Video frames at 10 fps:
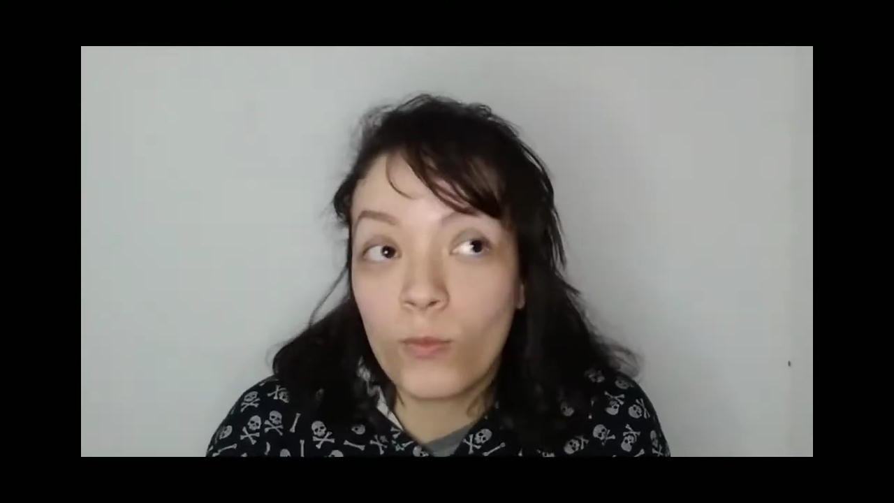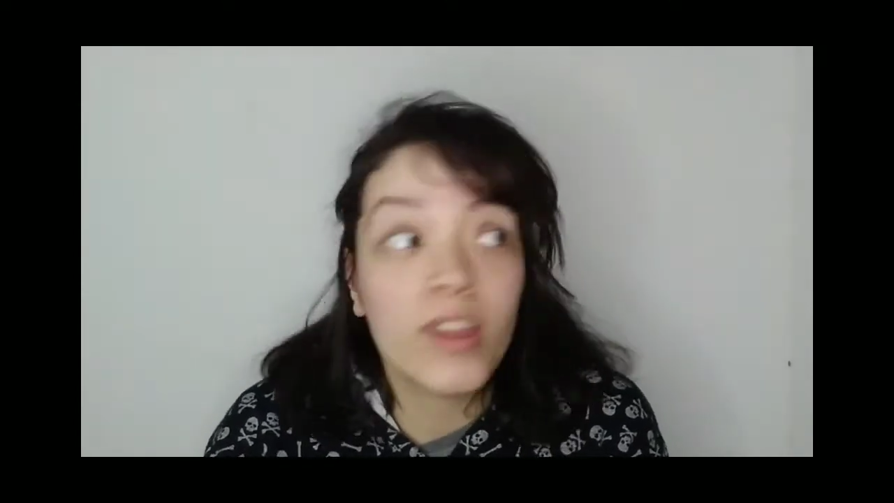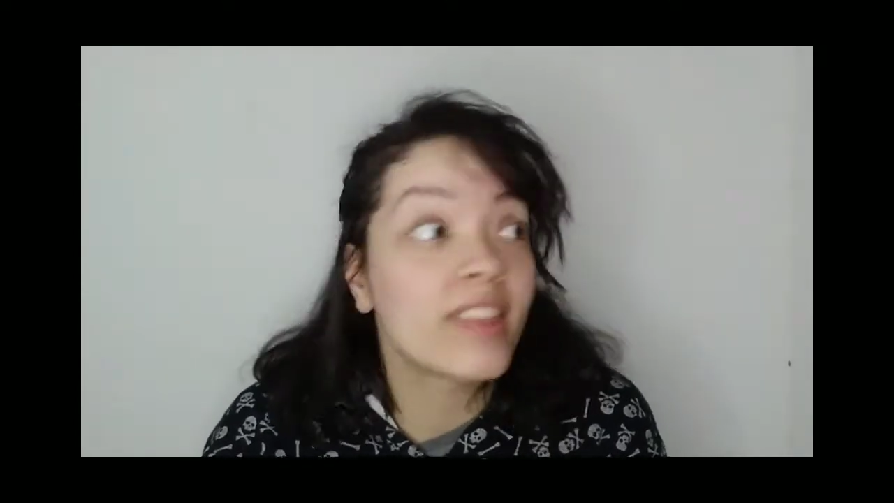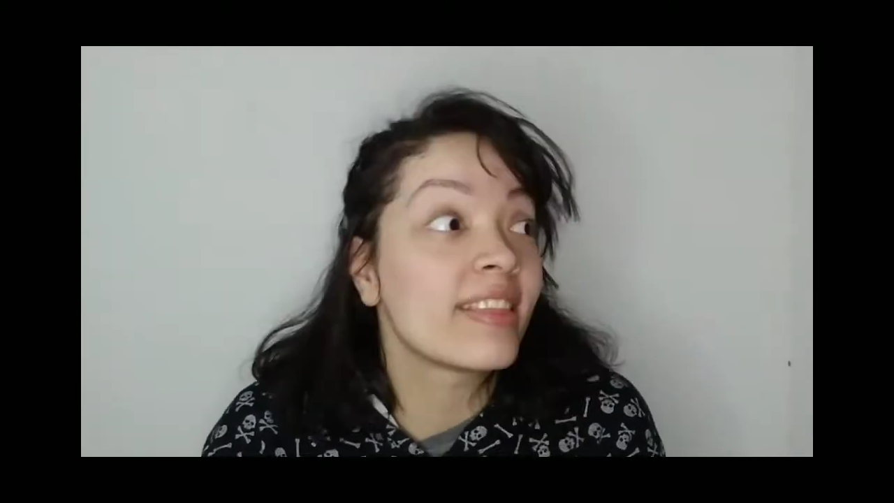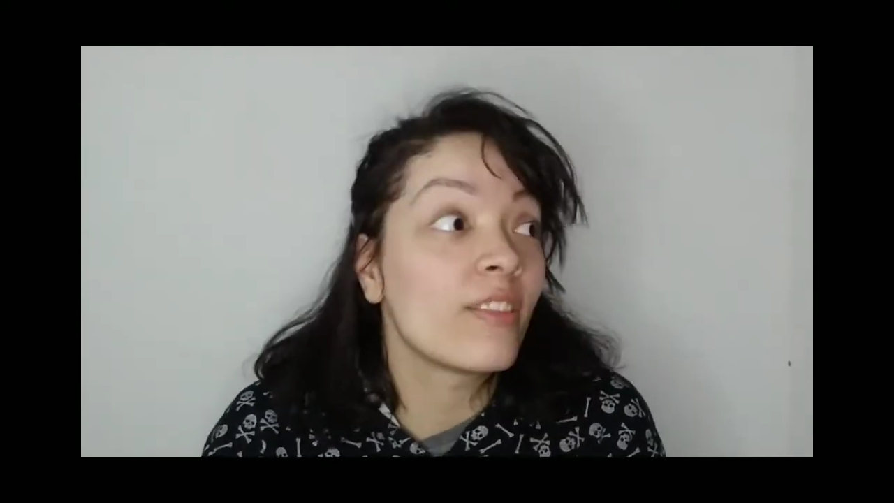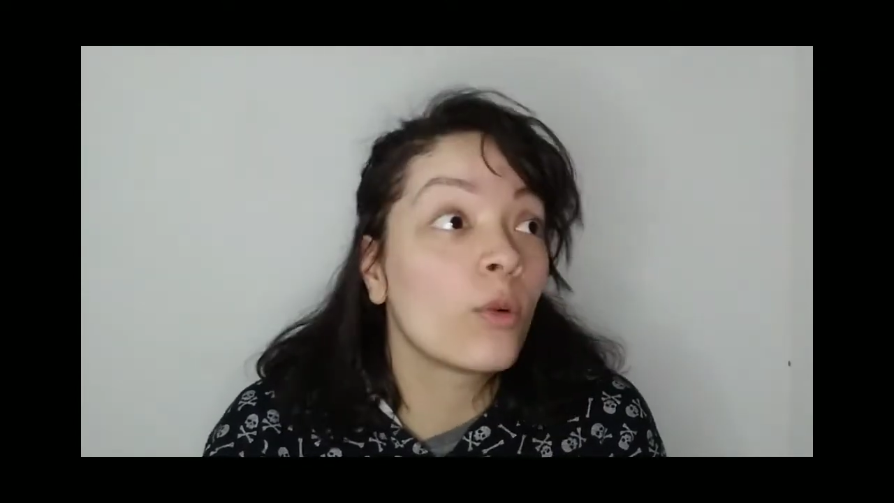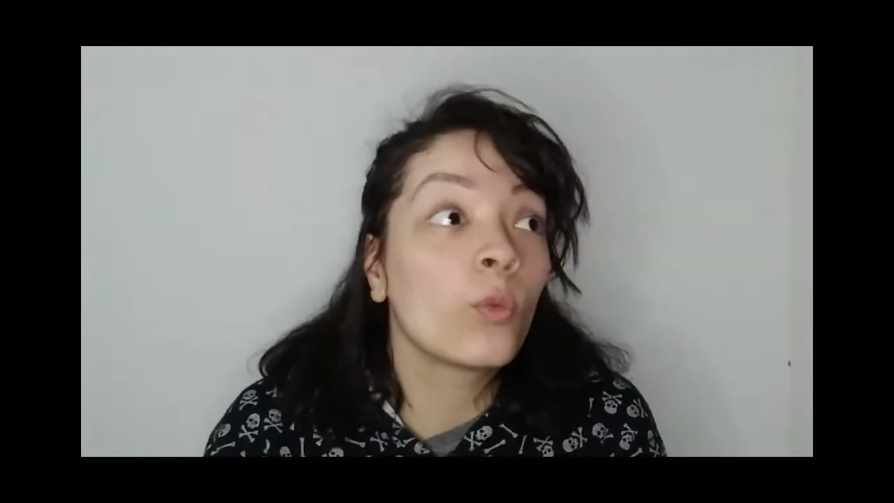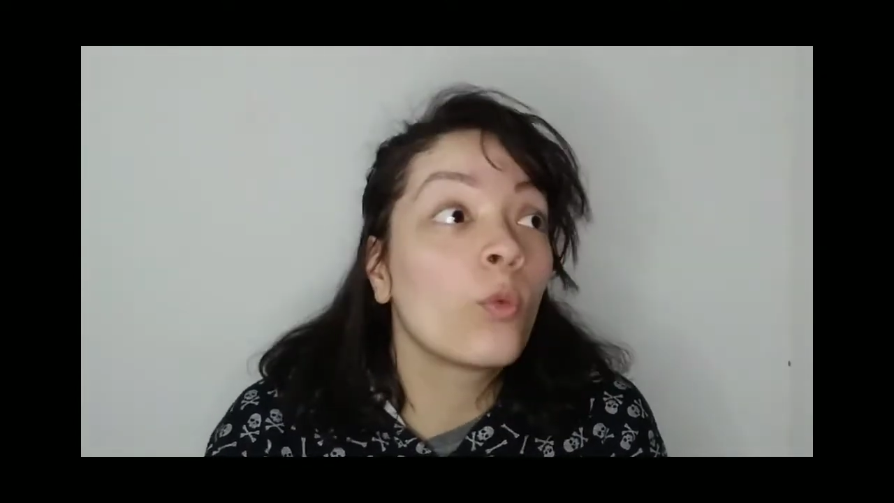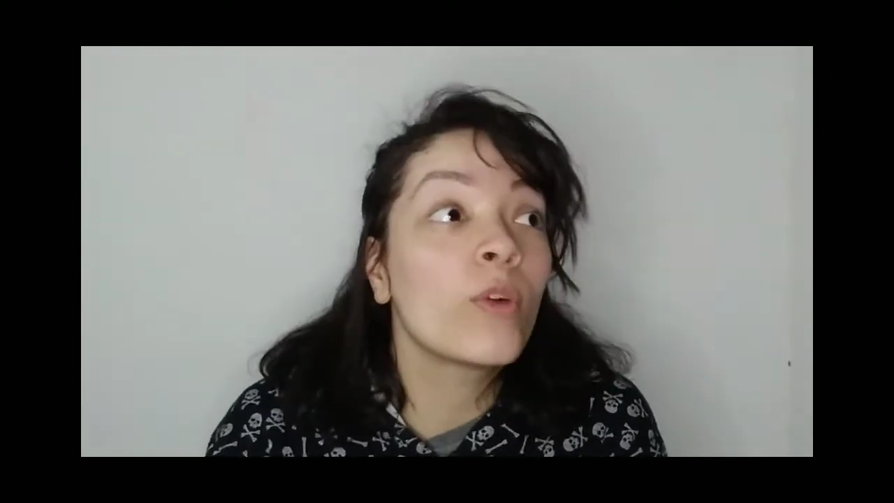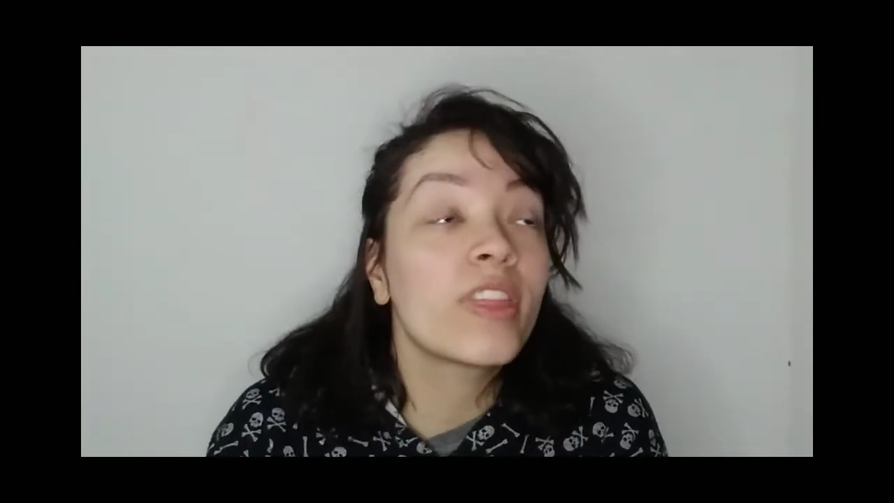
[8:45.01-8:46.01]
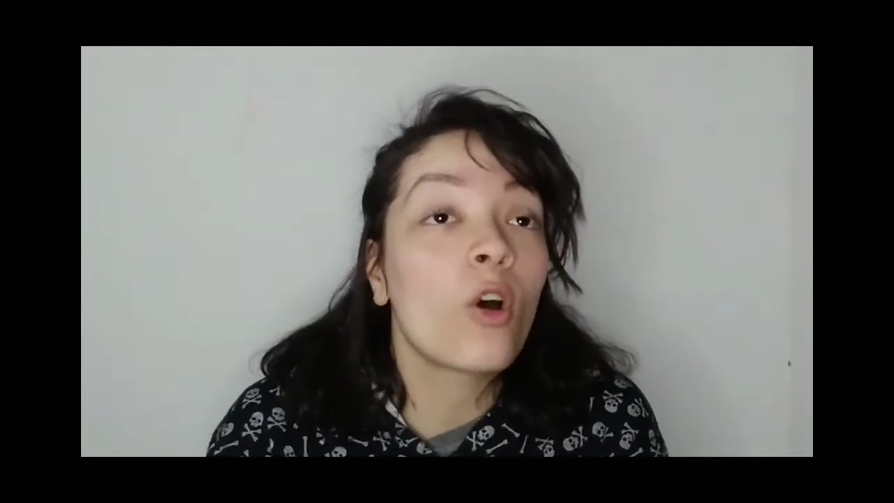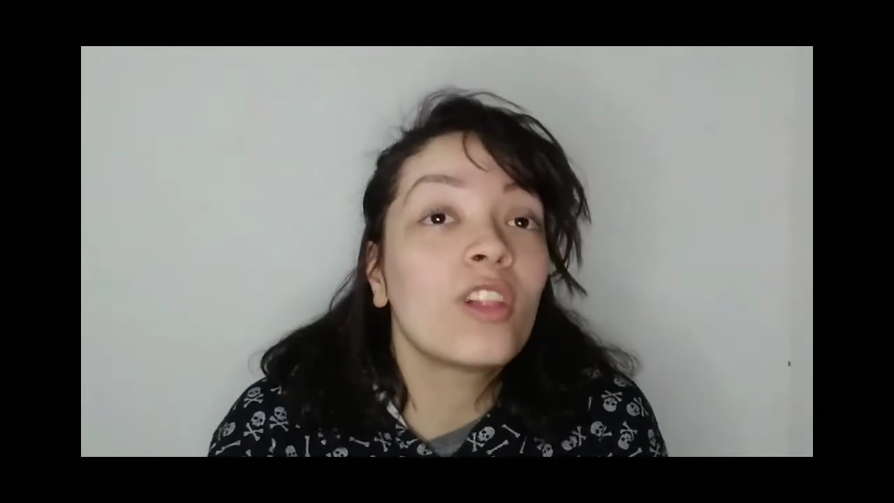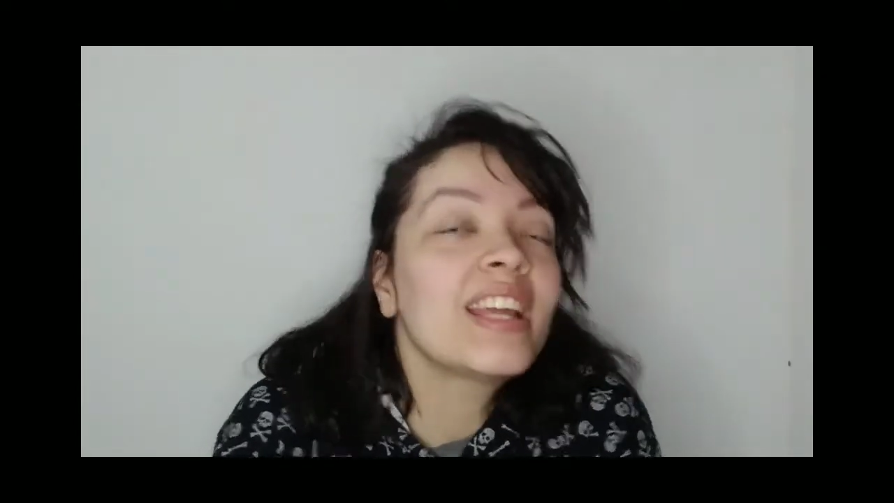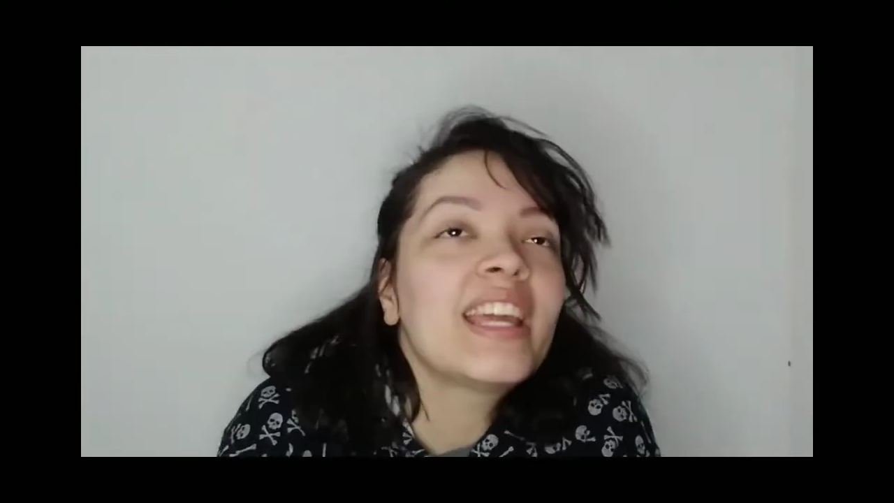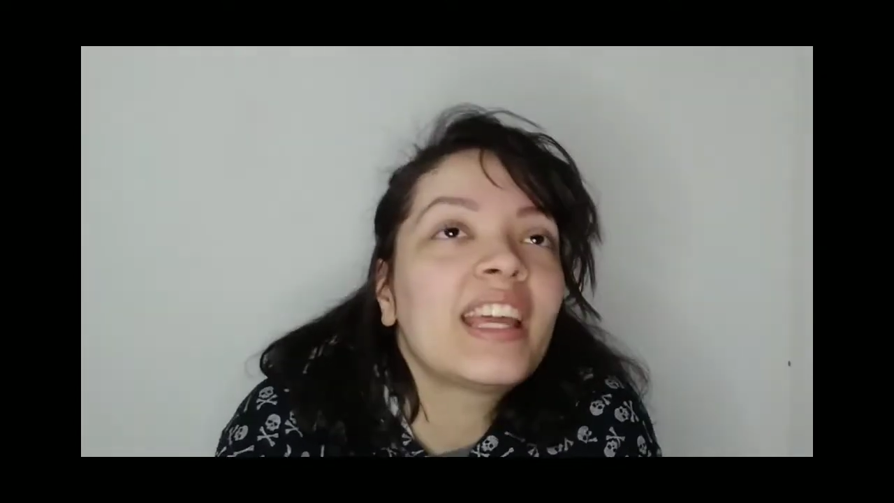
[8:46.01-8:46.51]
with
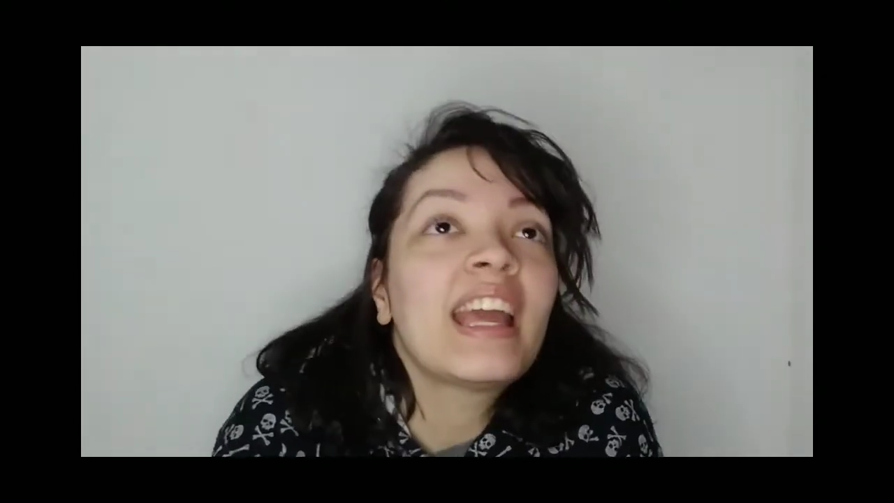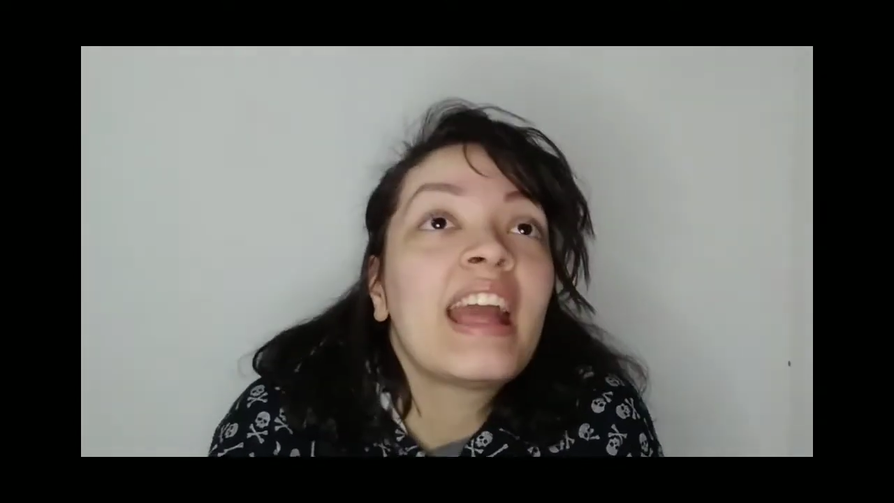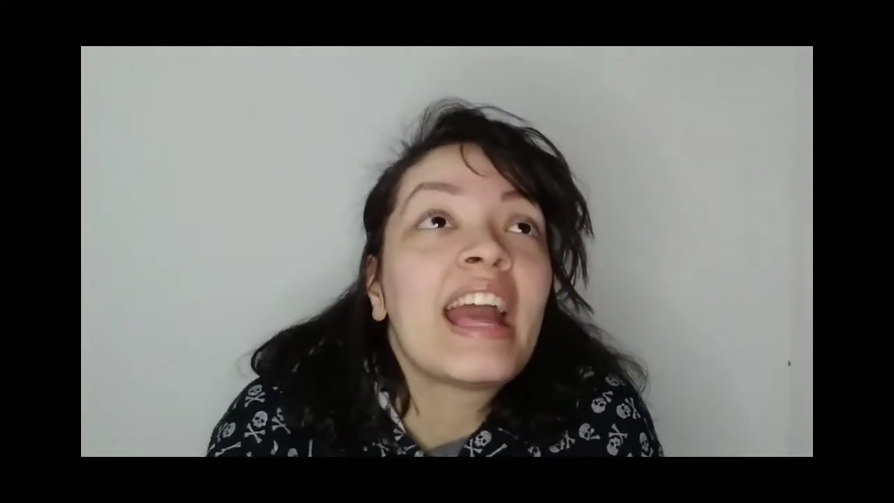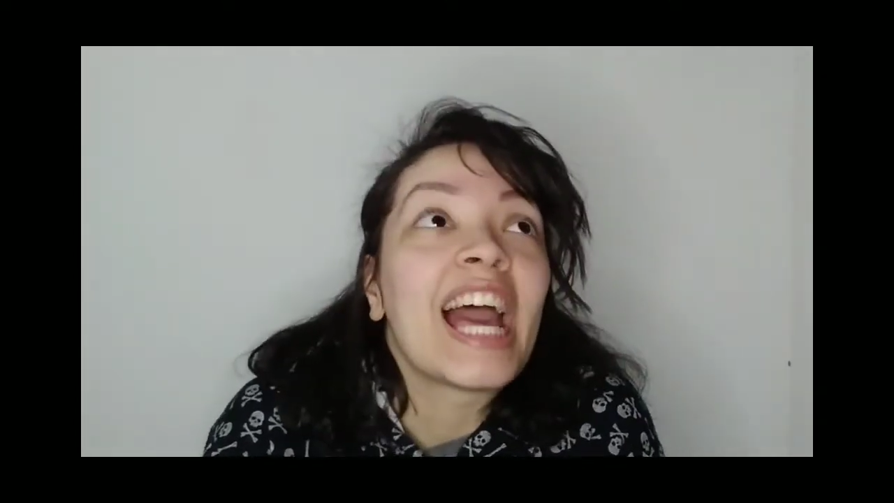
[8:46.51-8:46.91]
only